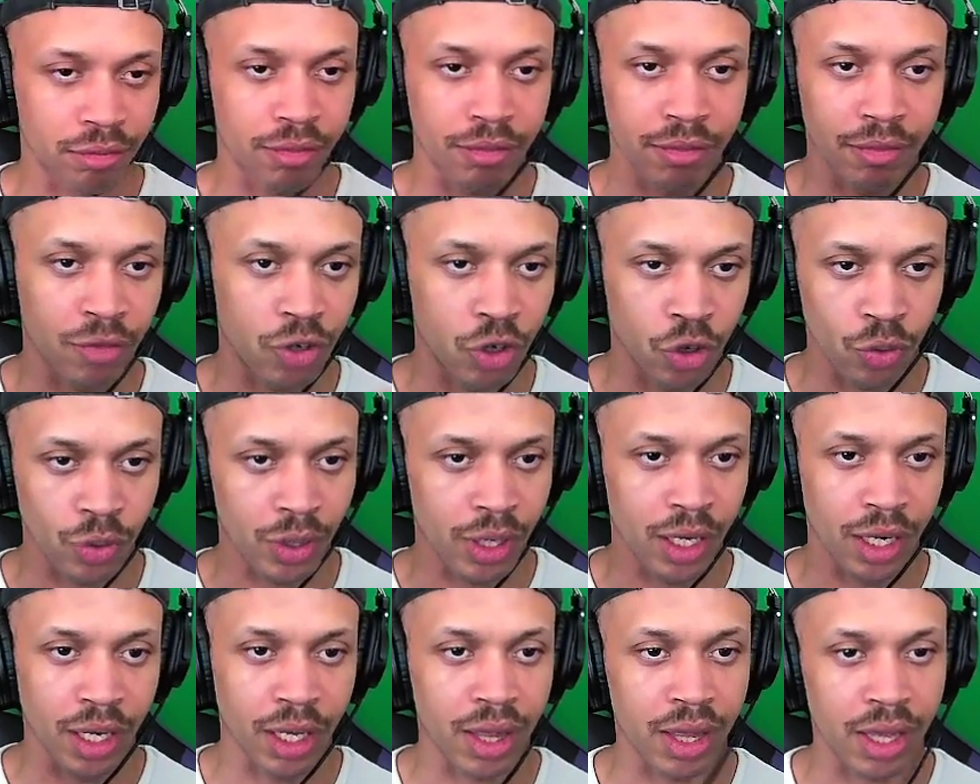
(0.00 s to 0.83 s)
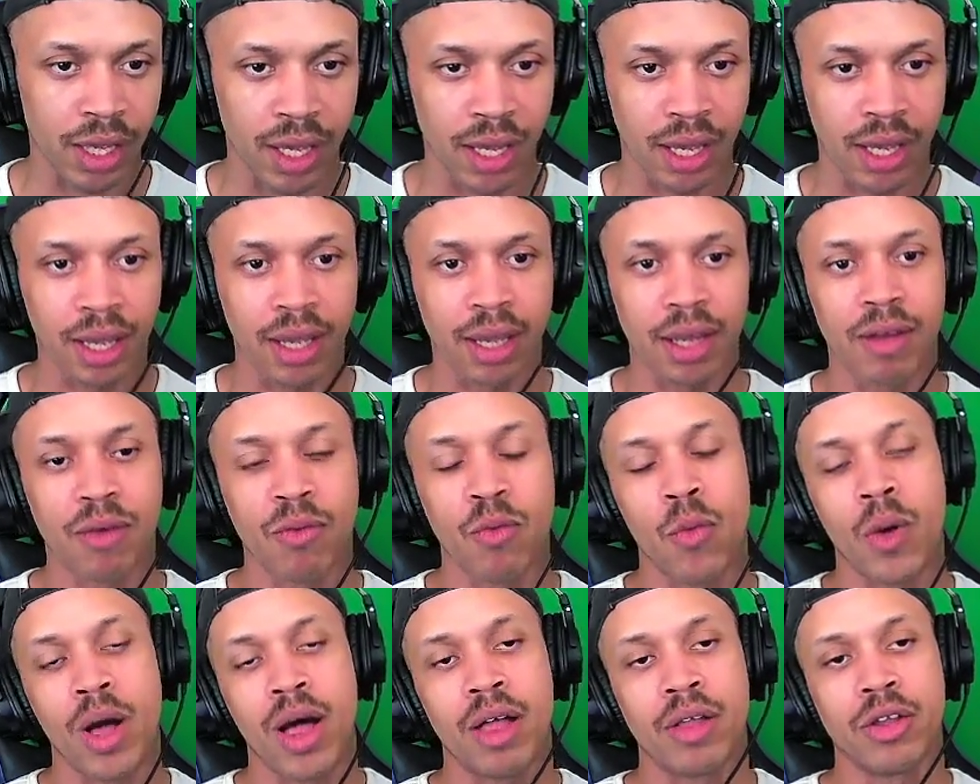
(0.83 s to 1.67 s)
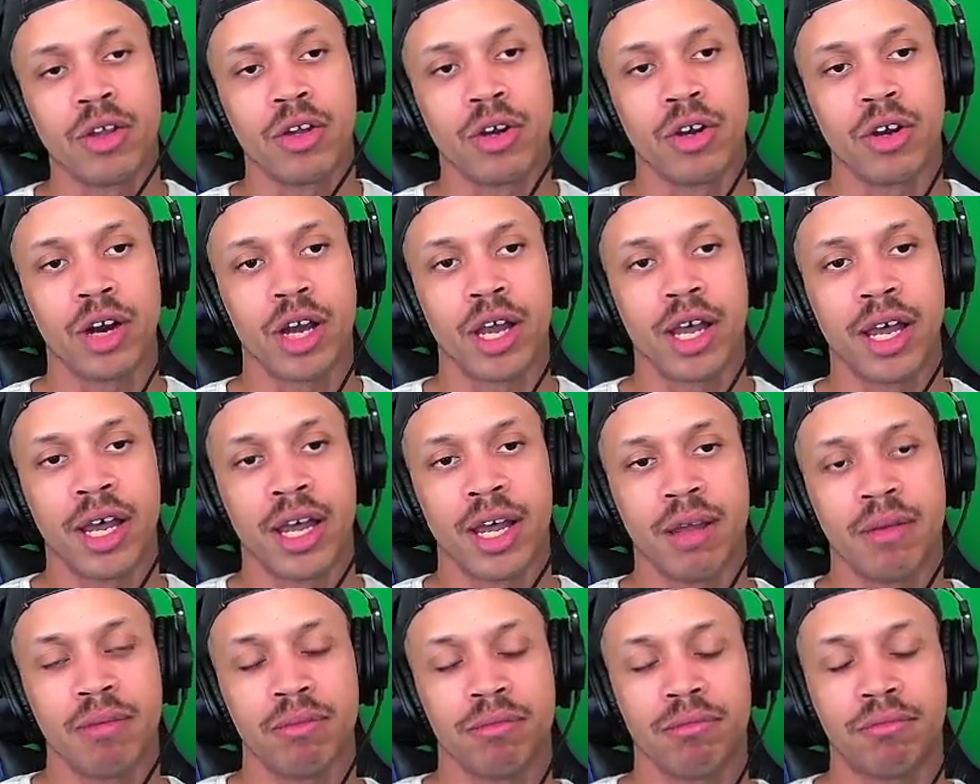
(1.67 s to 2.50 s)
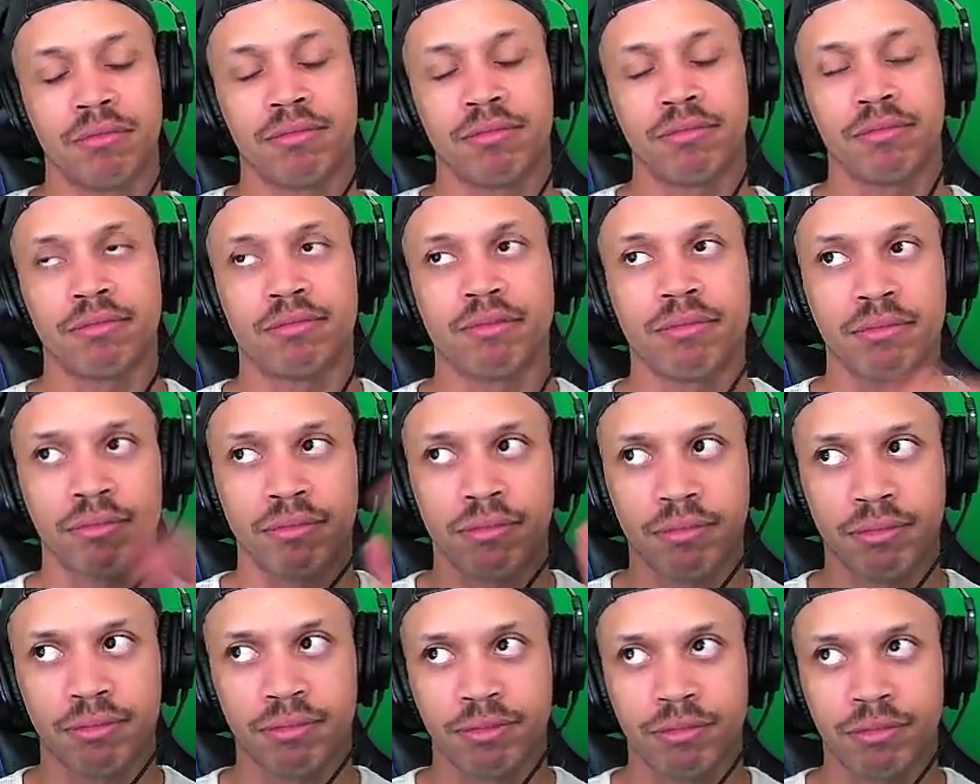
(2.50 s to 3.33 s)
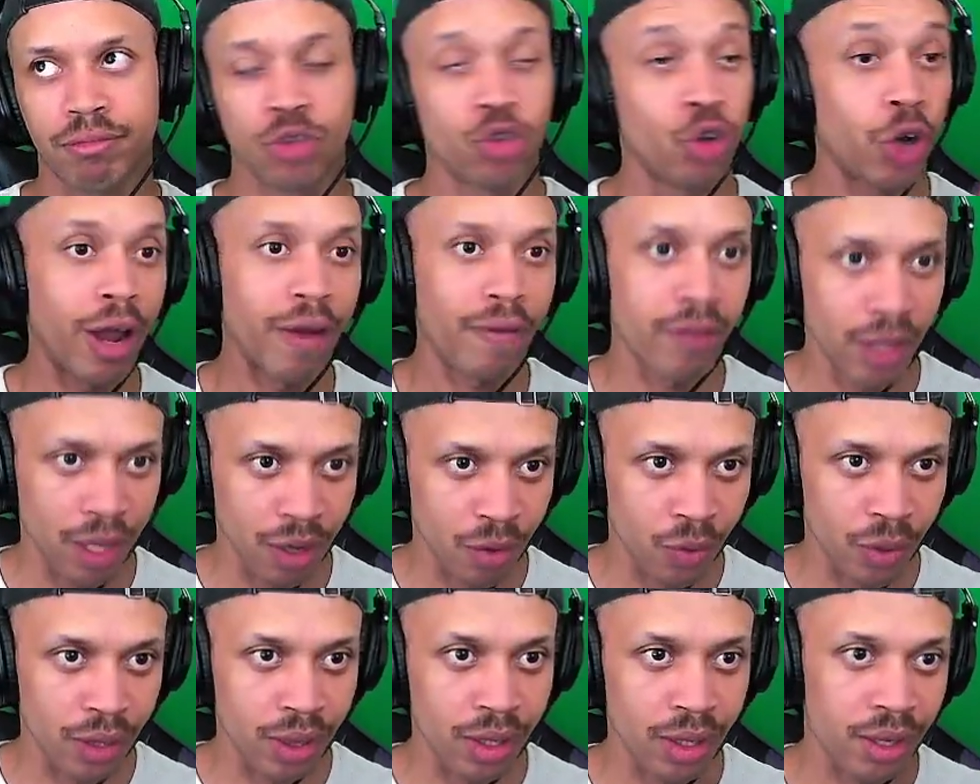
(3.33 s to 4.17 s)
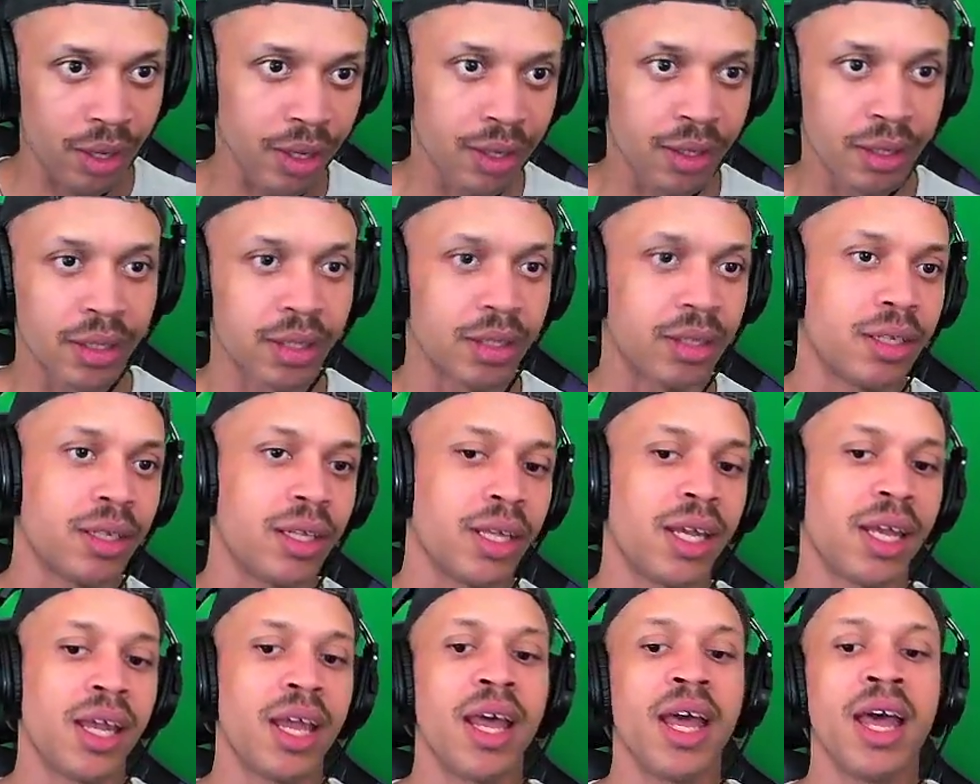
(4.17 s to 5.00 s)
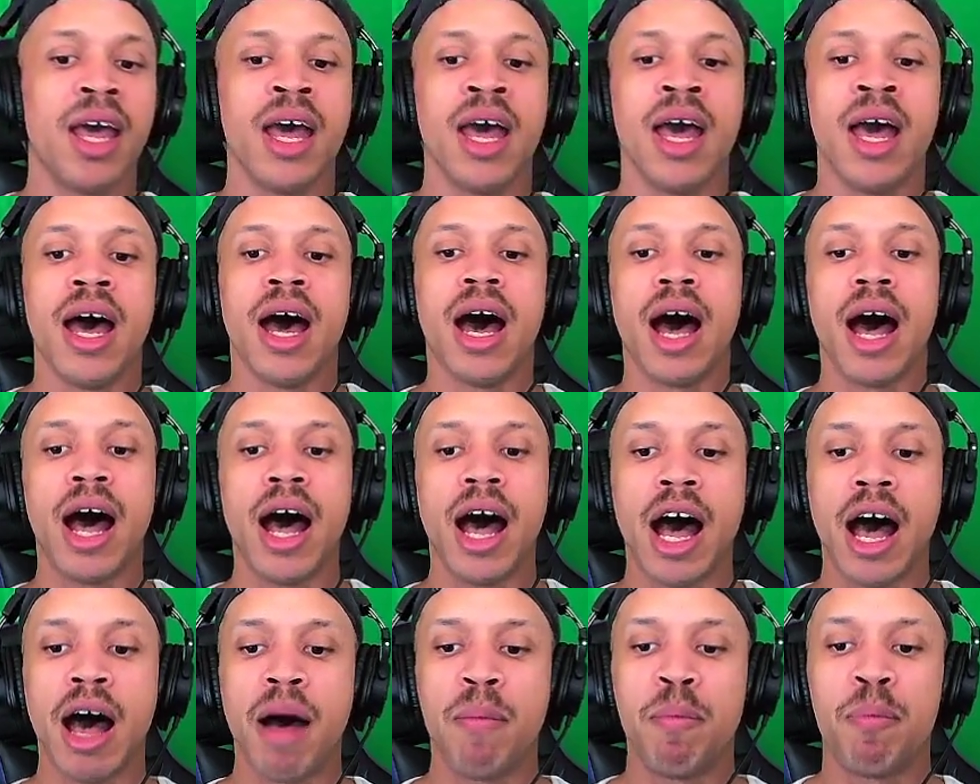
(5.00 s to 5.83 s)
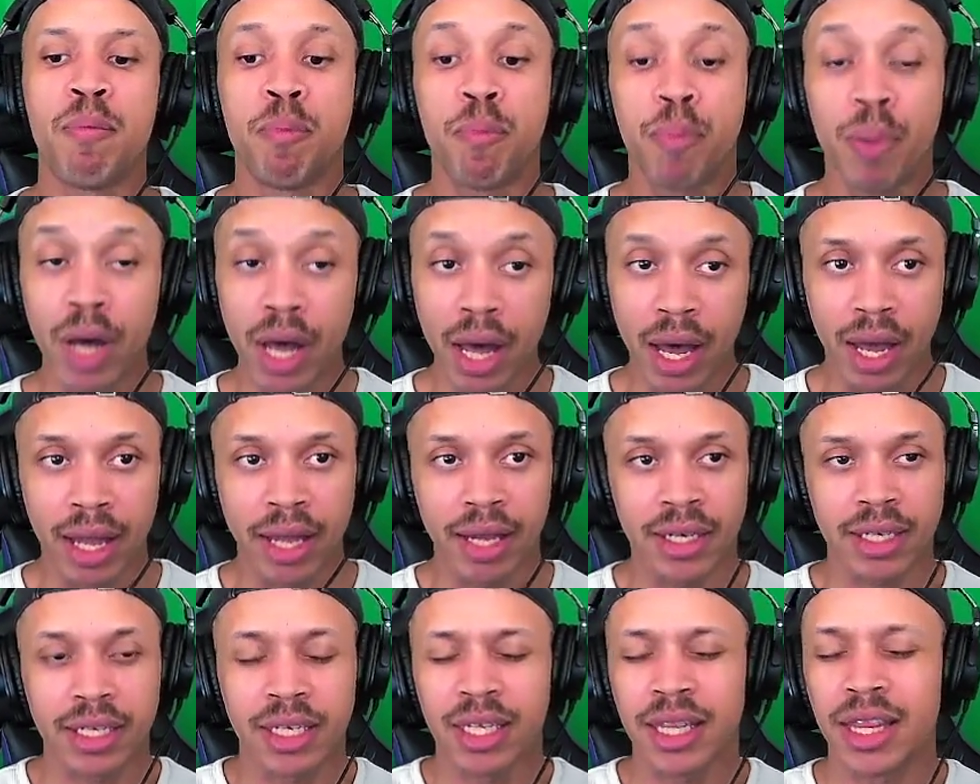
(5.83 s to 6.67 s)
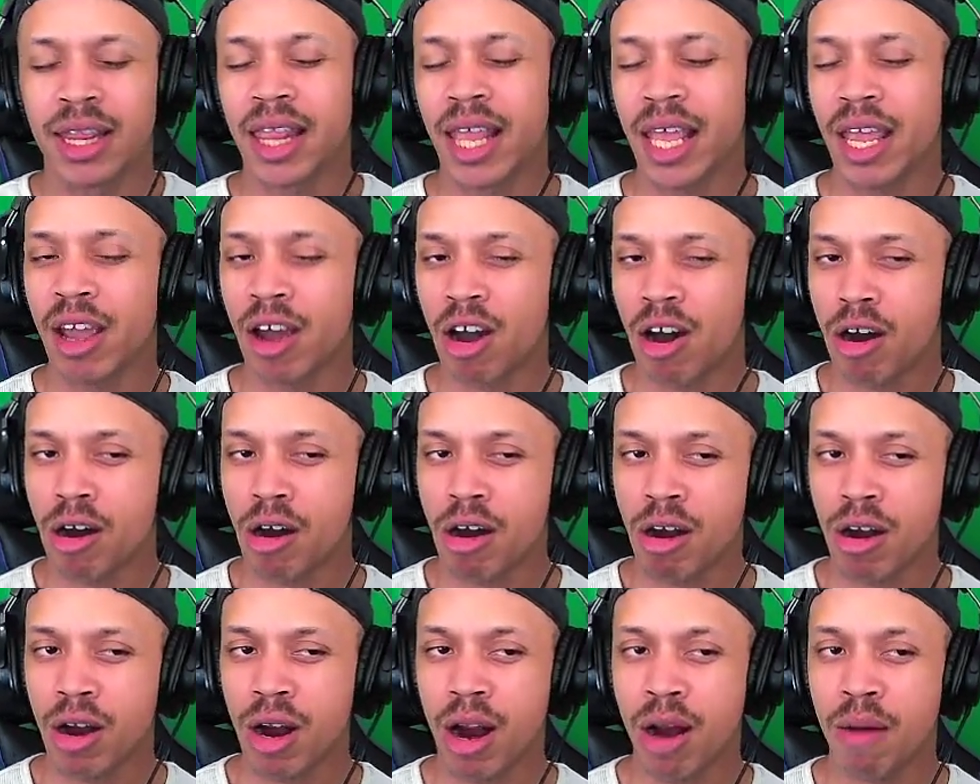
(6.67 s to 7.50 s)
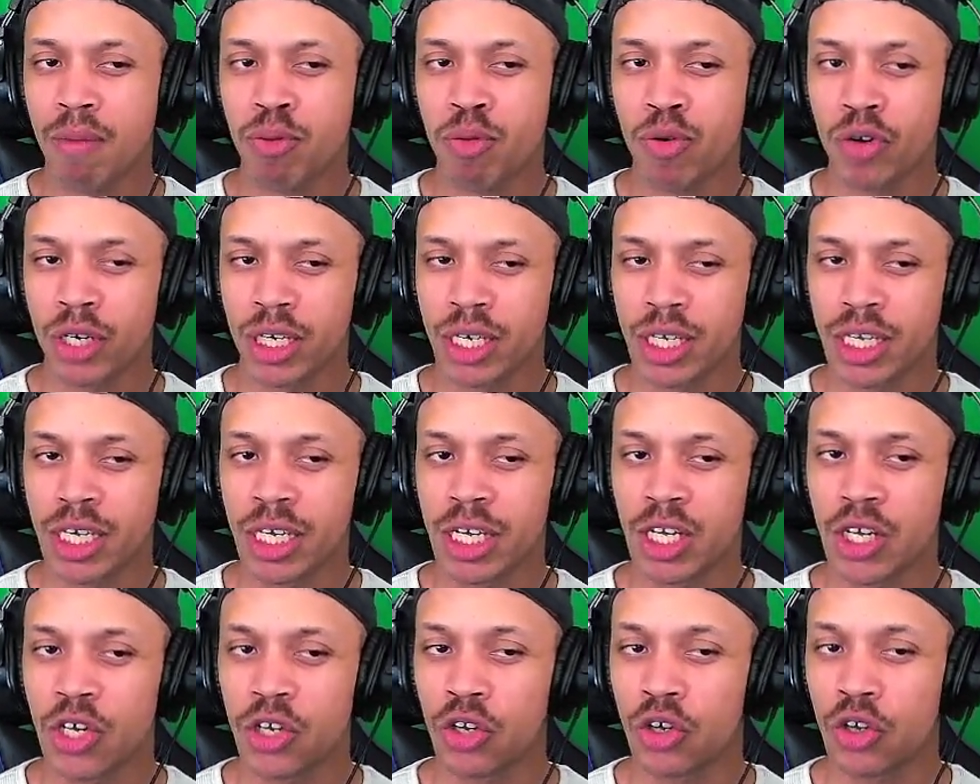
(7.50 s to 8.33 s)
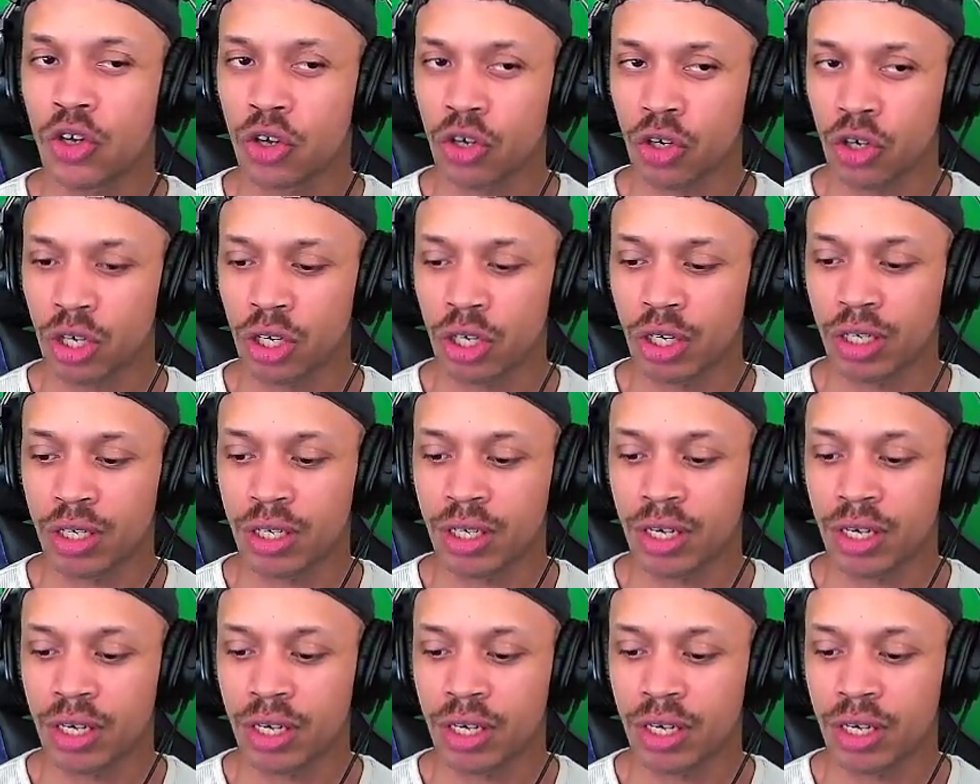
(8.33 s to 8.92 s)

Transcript: doing anything while you're traveling with it, essentially. But they are pretty good.